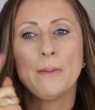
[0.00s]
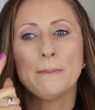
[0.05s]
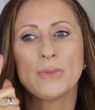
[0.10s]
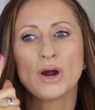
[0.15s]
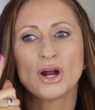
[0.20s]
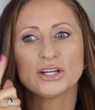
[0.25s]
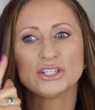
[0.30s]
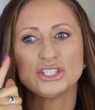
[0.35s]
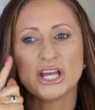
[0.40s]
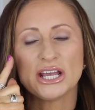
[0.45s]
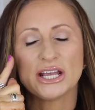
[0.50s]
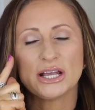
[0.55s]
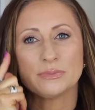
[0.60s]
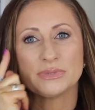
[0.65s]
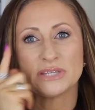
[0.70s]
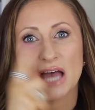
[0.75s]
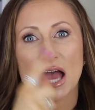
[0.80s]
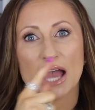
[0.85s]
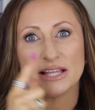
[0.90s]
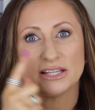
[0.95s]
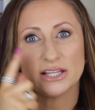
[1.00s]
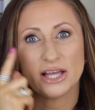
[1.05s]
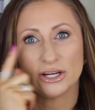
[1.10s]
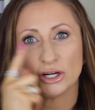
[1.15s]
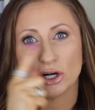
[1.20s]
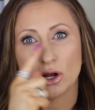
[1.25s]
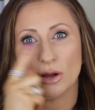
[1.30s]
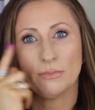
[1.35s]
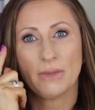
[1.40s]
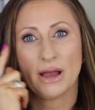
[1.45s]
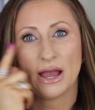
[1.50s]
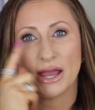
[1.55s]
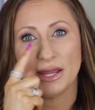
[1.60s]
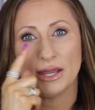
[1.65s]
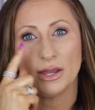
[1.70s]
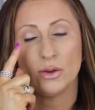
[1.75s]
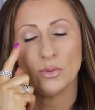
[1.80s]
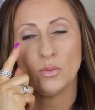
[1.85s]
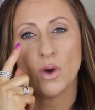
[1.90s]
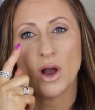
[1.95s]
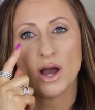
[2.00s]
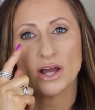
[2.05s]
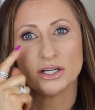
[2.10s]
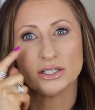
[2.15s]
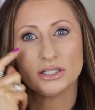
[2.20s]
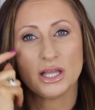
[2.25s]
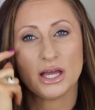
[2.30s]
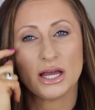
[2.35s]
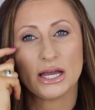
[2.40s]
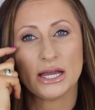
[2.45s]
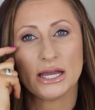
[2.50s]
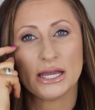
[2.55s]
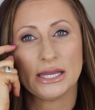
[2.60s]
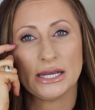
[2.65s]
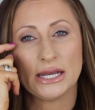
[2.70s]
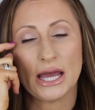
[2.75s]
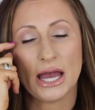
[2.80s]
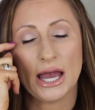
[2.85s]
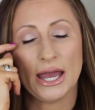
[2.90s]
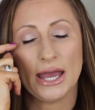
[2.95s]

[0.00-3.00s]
Marc Jacobs highliner on my waterline.